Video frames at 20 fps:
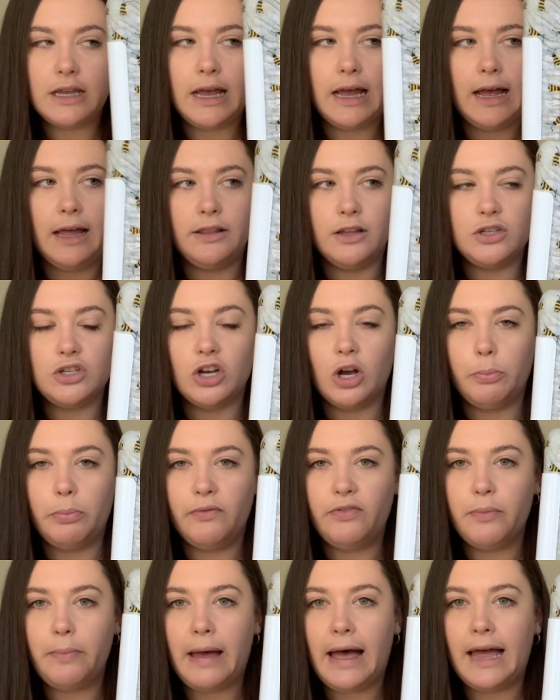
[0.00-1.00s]
Uh, the top
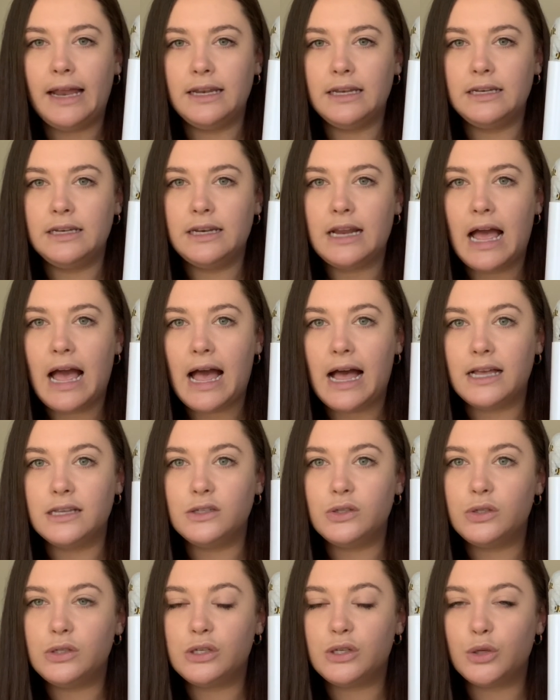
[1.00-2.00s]
of the pattern
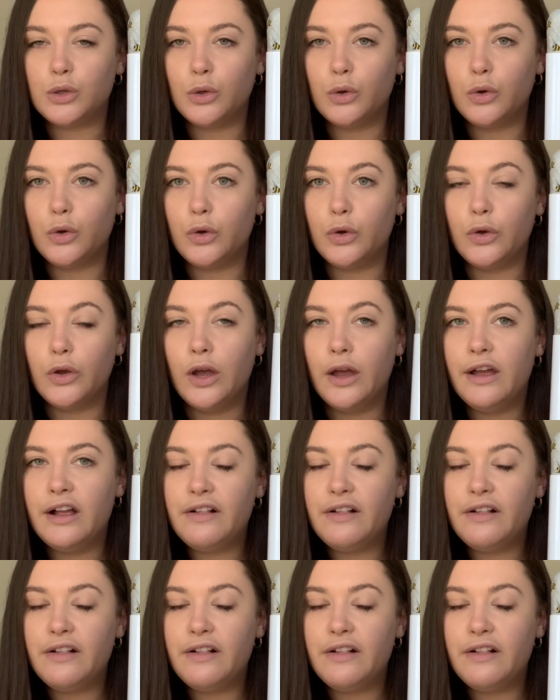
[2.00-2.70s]
has two